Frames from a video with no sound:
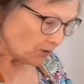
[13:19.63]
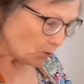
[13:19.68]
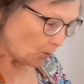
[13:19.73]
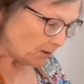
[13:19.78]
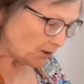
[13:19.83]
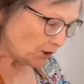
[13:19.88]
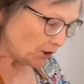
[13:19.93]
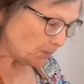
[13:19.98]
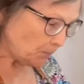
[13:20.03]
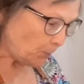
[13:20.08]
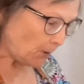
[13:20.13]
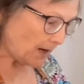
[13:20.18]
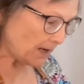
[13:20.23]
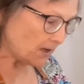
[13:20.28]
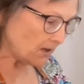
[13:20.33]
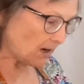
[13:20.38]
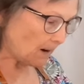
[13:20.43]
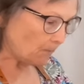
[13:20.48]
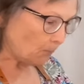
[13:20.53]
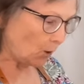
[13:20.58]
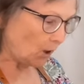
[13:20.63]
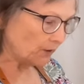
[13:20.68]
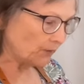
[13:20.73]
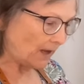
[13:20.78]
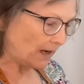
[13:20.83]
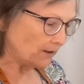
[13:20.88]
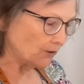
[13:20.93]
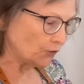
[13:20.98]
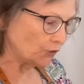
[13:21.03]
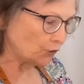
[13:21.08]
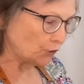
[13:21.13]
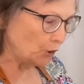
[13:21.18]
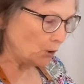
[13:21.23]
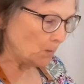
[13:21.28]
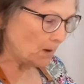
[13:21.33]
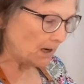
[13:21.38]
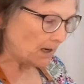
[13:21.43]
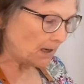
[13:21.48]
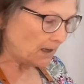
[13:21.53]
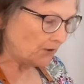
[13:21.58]
I just break it up like that. It's too
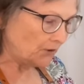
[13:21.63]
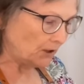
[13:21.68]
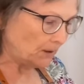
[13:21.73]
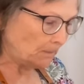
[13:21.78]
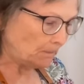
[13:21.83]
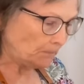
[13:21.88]
hard to